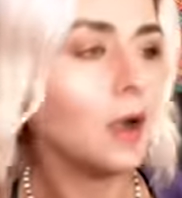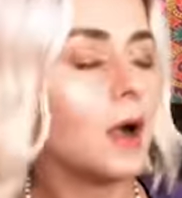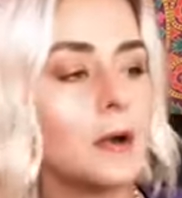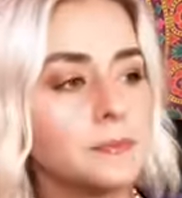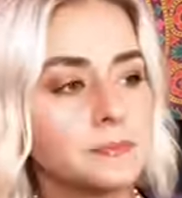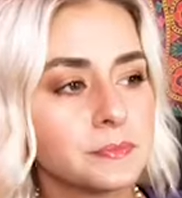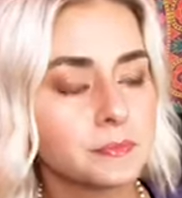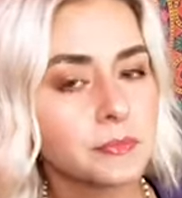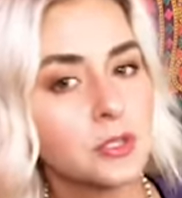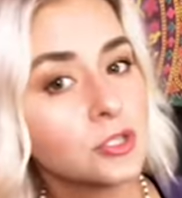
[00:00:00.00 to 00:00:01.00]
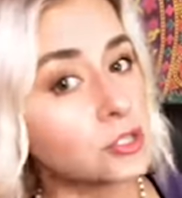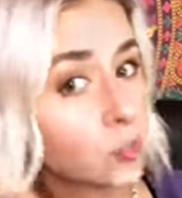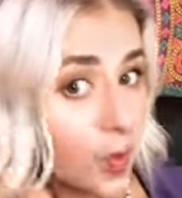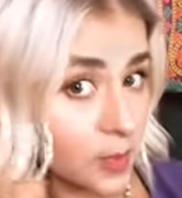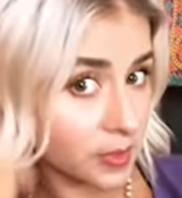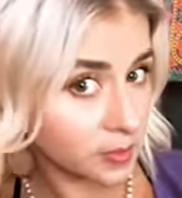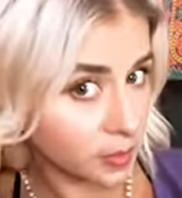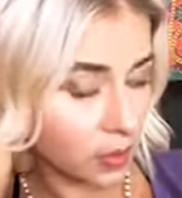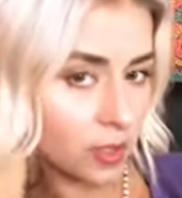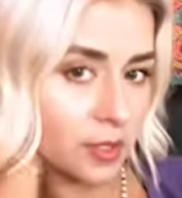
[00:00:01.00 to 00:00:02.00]
Um, and you just wipe it
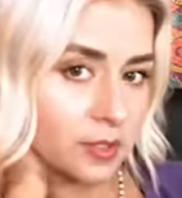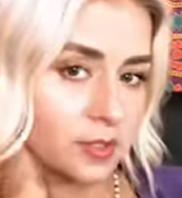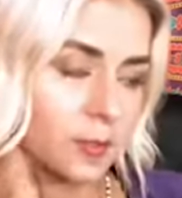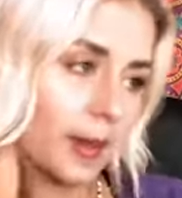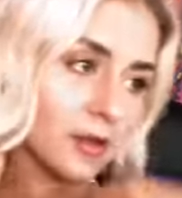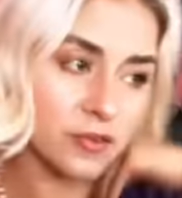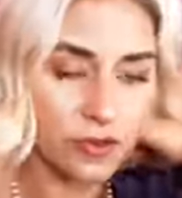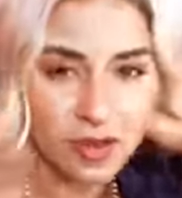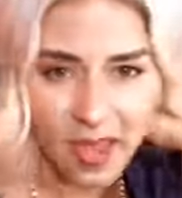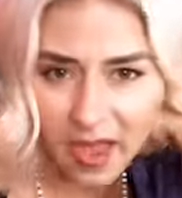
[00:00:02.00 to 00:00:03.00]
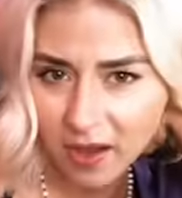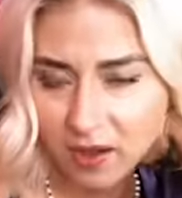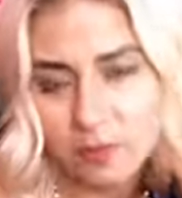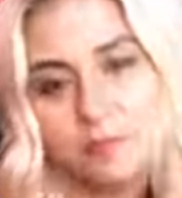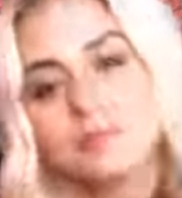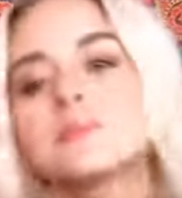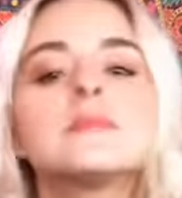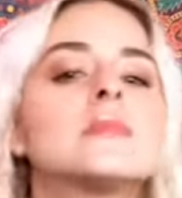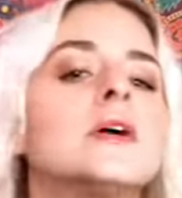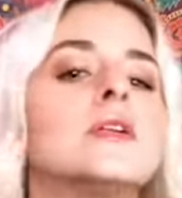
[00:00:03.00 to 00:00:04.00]
on the back of your neck,
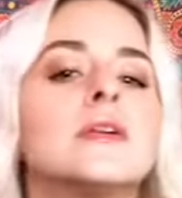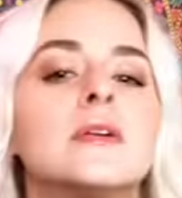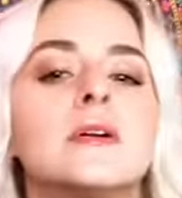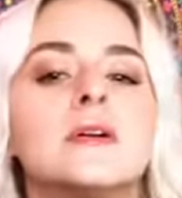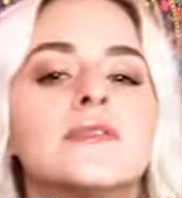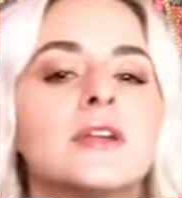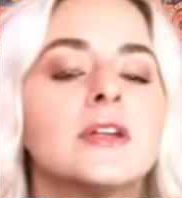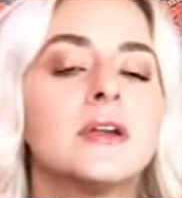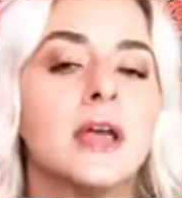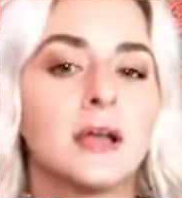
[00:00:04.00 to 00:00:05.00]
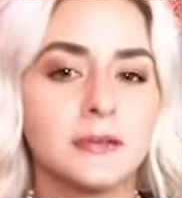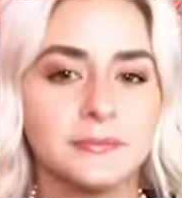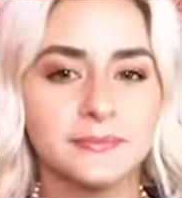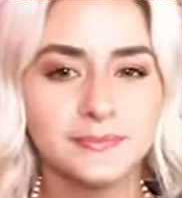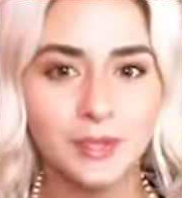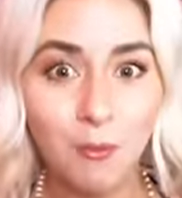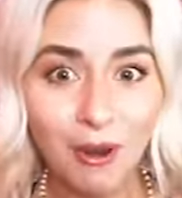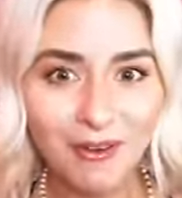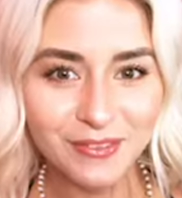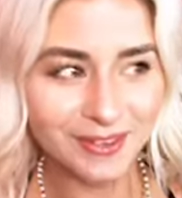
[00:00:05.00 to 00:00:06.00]
on your front of your neck,
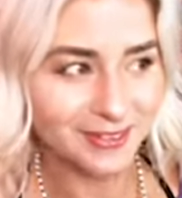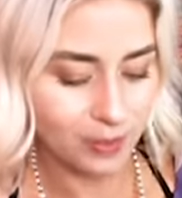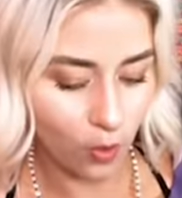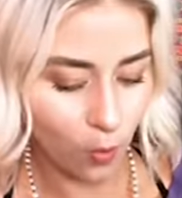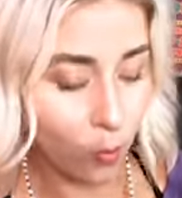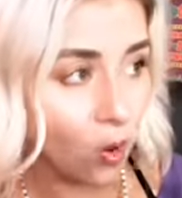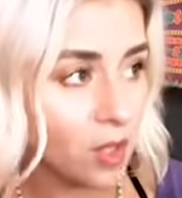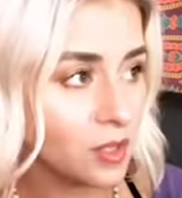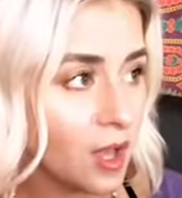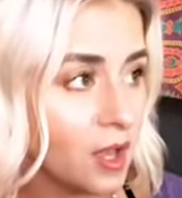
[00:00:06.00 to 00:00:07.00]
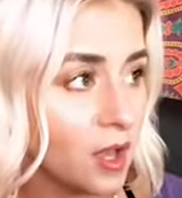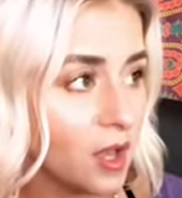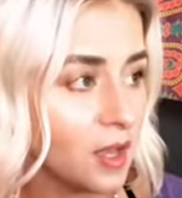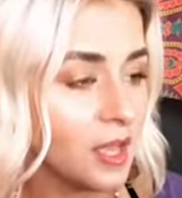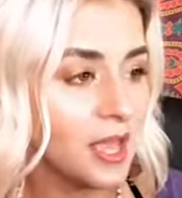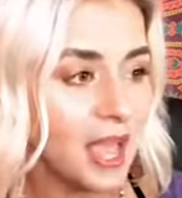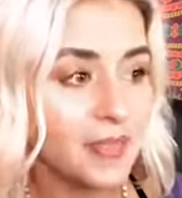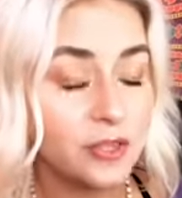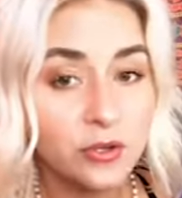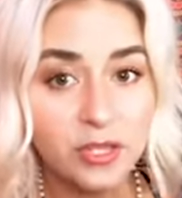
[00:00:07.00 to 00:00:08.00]
wherever. Voila!
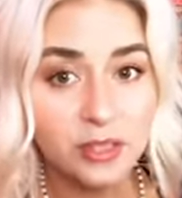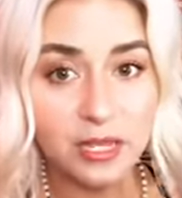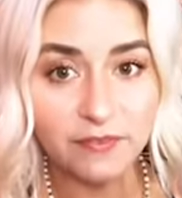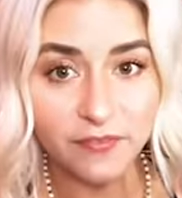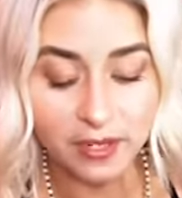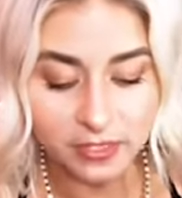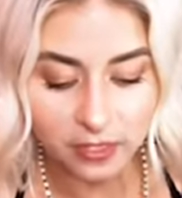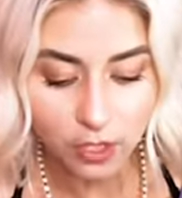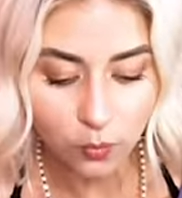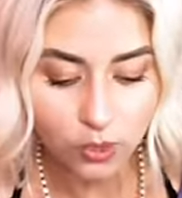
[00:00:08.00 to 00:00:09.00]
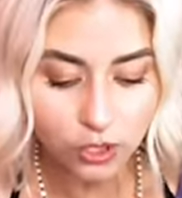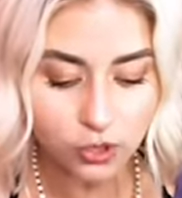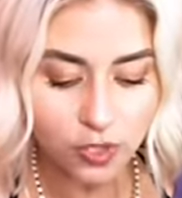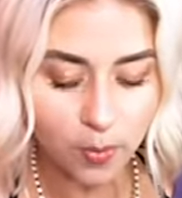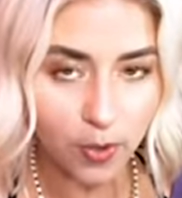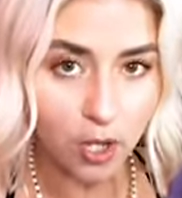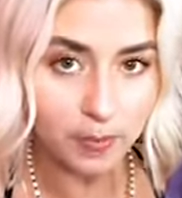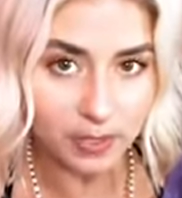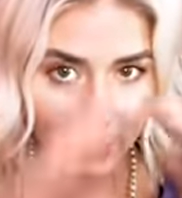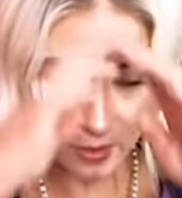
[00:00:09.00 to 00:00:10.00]
And then you get that effect when you're doing a
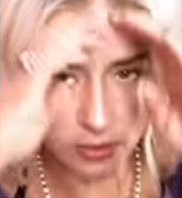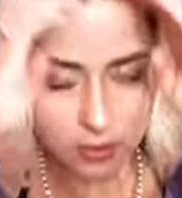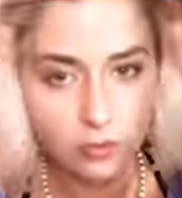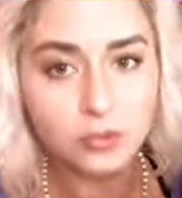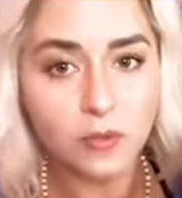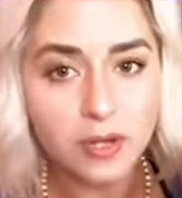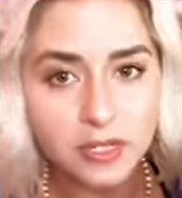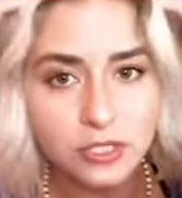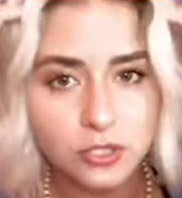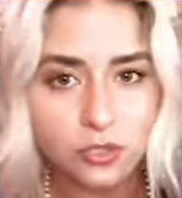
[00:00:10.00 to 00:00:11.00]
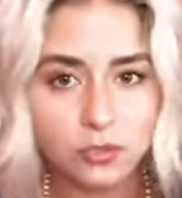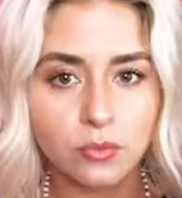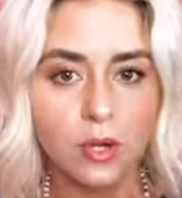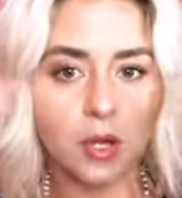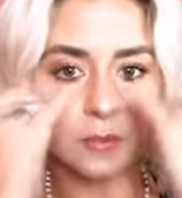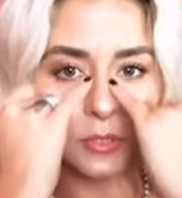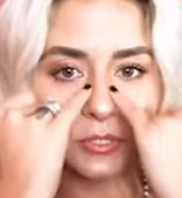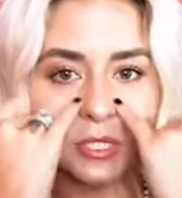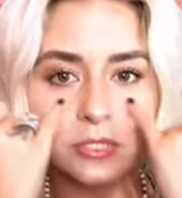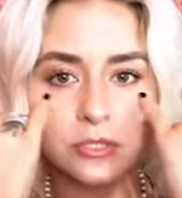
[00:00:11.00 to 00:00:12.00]
palm inhale, it goes right into um, your
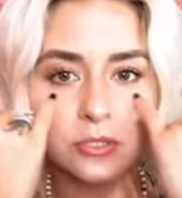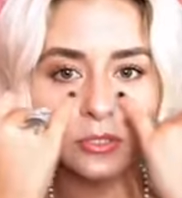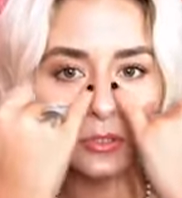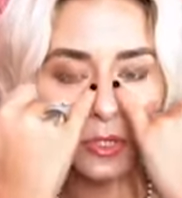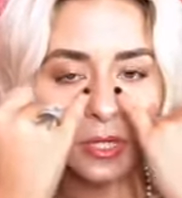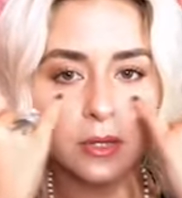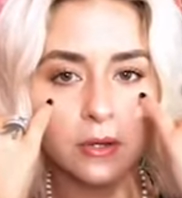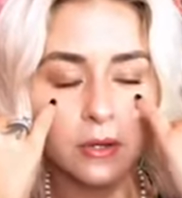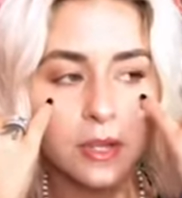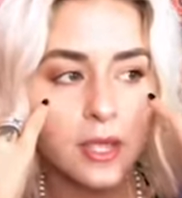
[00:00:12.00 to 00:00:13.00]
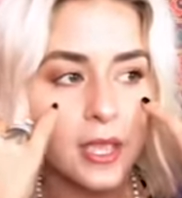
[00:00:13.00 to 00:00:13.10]
sensors here,